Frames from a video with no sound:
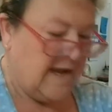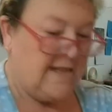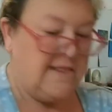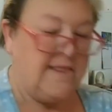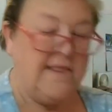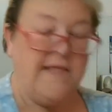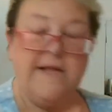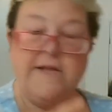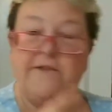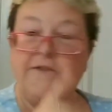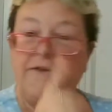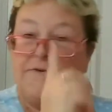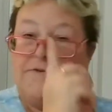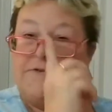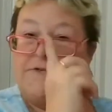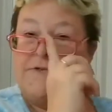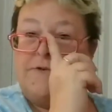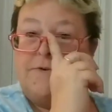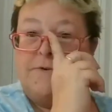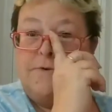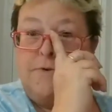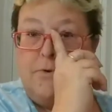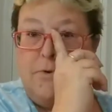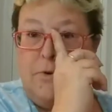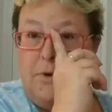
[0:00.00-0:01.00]
I like those
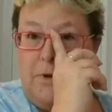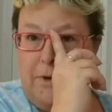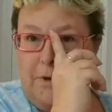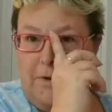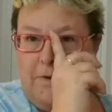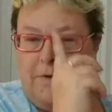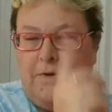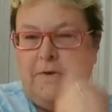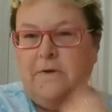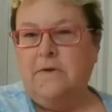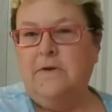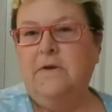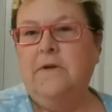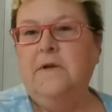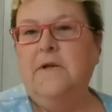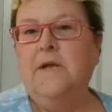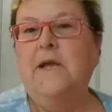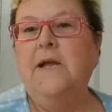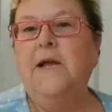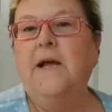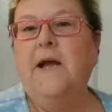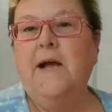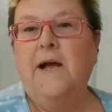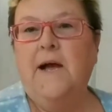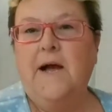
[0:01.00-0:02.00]
two.
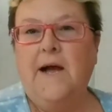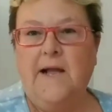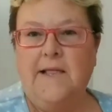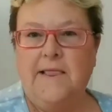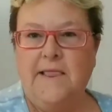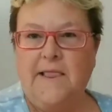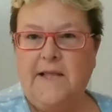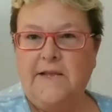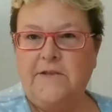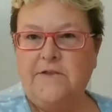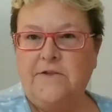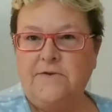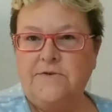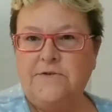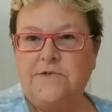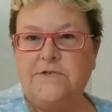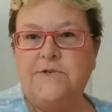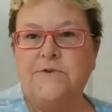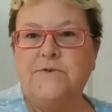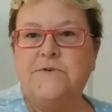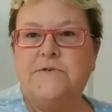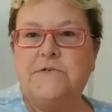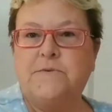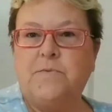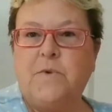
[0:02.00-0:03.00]
I like those
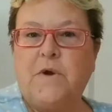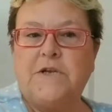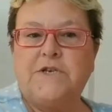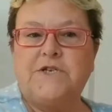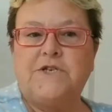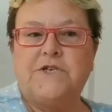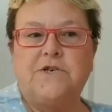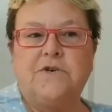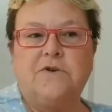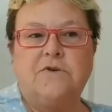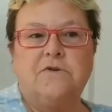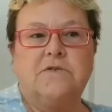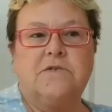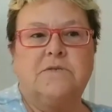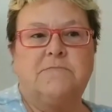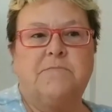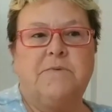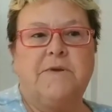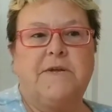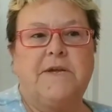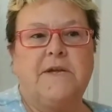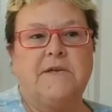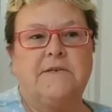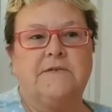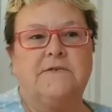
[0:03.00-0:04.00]
two sweatshirts
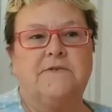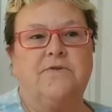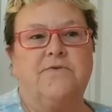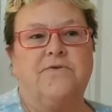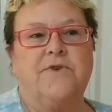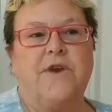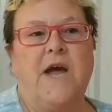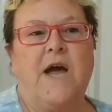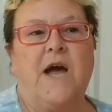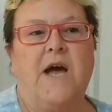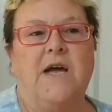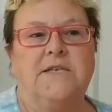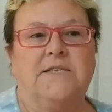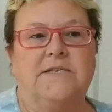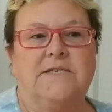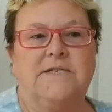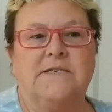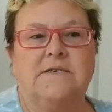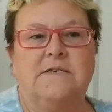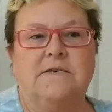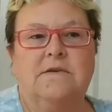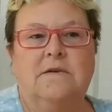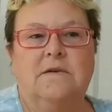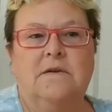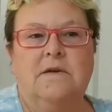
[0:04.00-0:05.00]
because they're not,
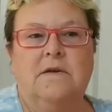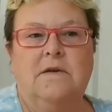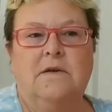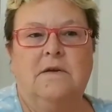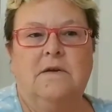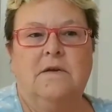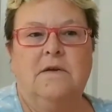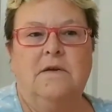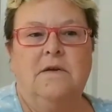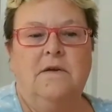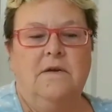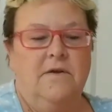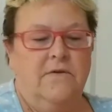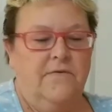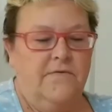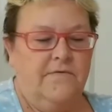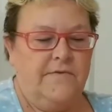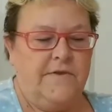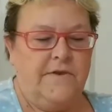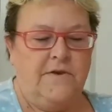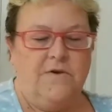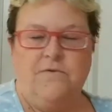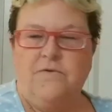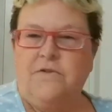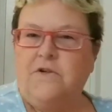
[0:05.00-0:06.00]

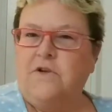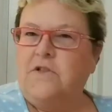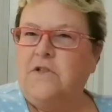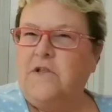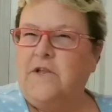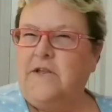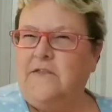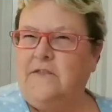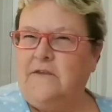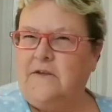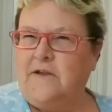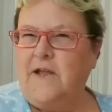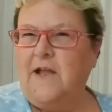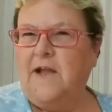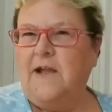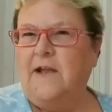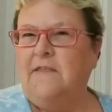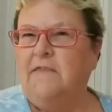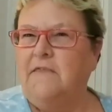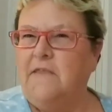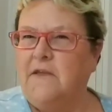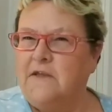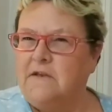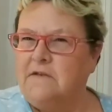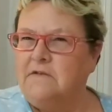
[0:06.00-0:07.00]
they don't look like the
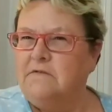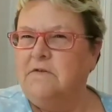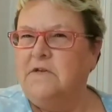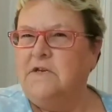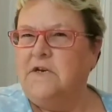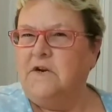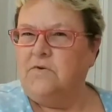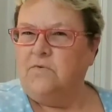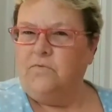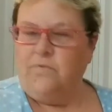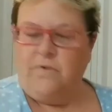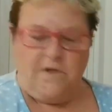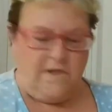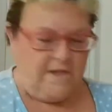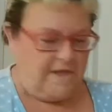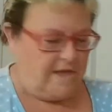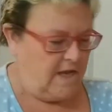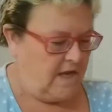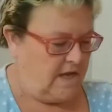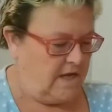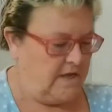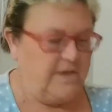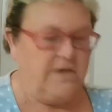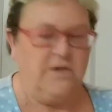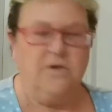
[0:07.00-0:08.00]
kind that, you know,
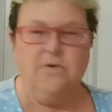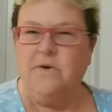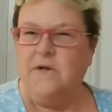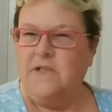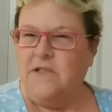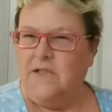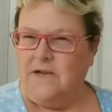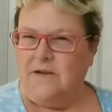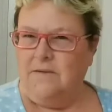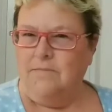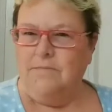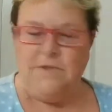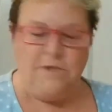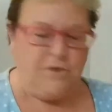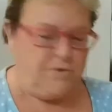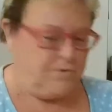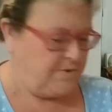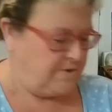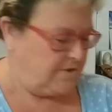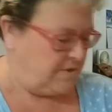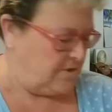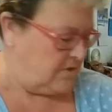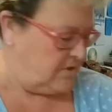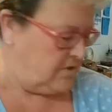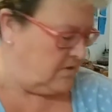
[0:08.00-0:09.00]
really hug you. I like them
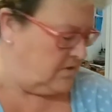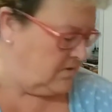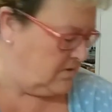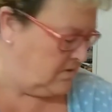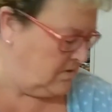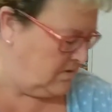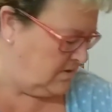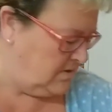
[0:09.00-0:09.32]
looser.